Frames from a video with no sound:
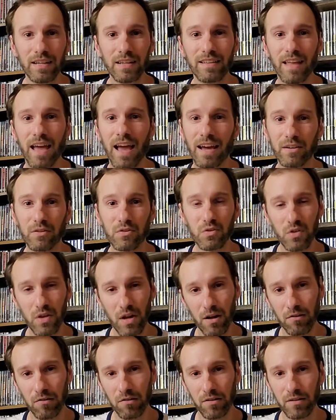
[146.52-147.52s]
the Attitude
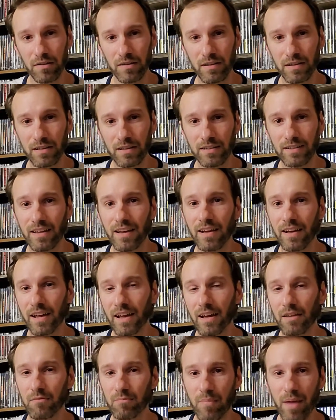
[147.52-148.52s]
Era yeah, it
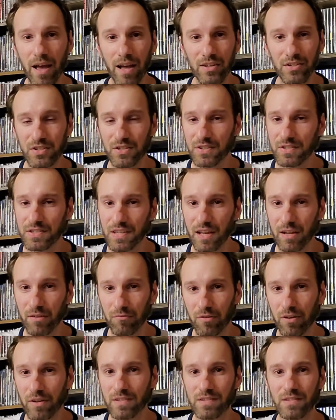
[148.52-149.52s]
had matches, it had
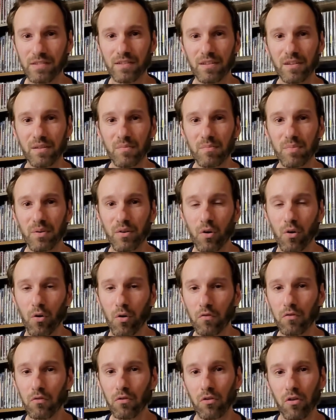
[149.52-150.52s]
wrestling, but
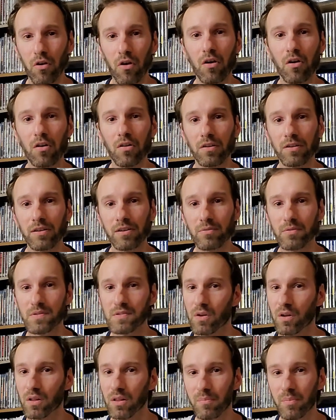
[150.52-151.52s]
overall, it was
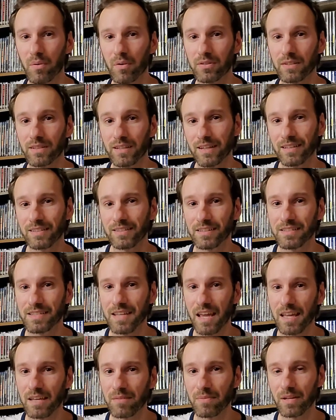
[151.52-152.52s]
all about the
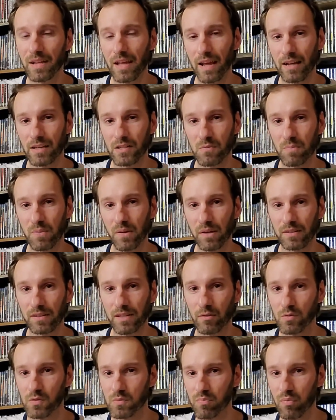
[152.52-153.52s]
entertainment aspect
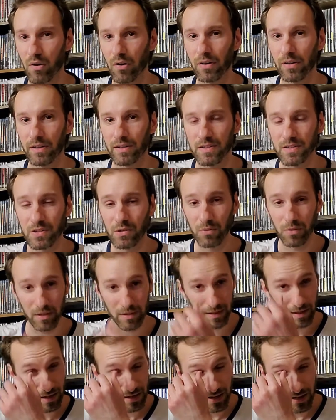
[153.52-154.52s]
that was brought into
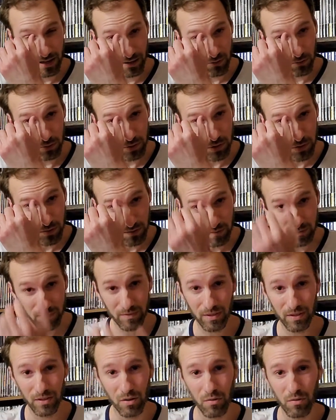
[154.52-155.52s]
it, which,
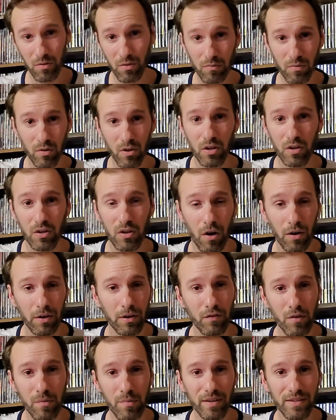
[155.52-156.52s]
you know, caught
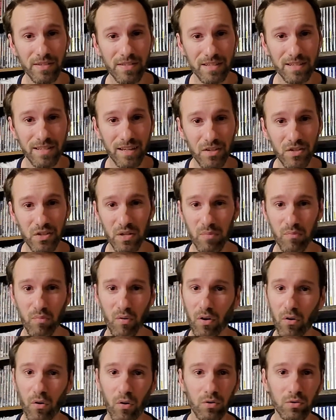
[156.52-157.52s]
everybody's attention and
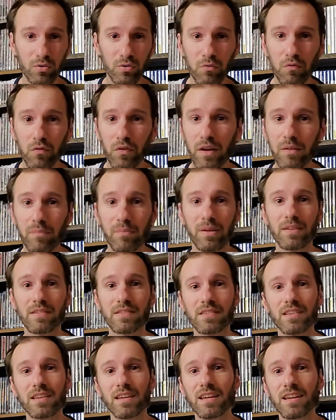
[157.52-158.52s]
brought a whole new fan
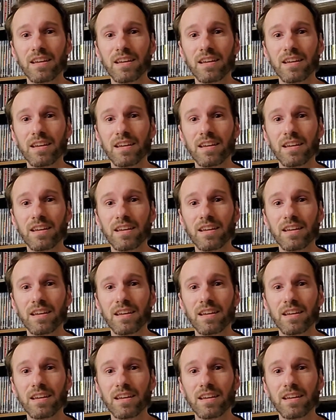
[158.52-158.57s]
base.